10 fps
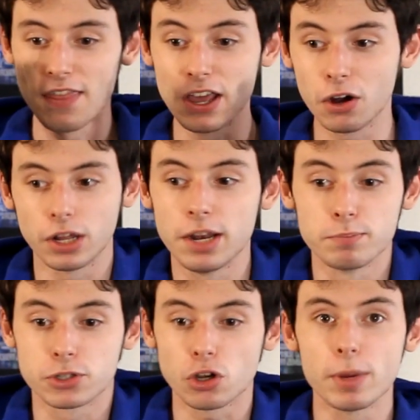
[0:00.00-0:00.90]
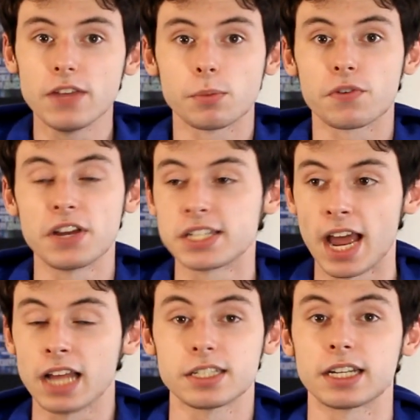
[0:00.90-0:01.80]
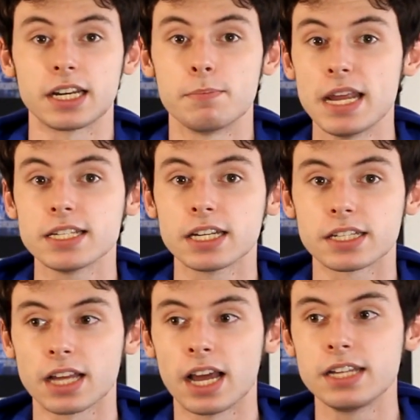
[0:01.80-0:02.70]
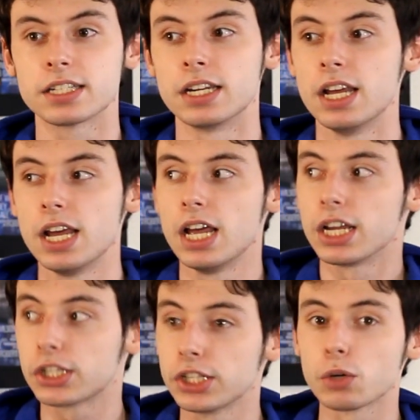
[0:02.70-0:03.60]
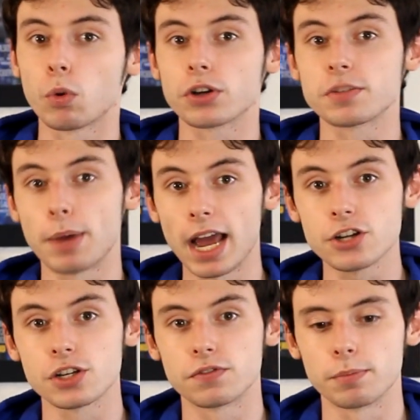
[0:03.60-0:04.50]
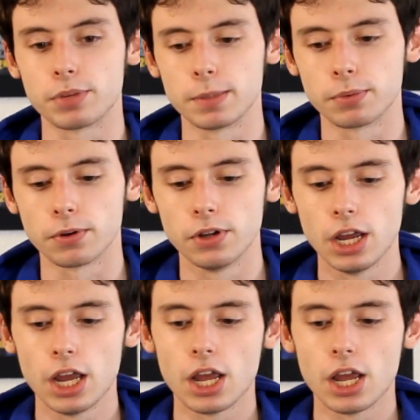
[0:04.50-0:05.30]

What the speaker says: and so many of them are fantastic and amazing designs and clear works of passion from people.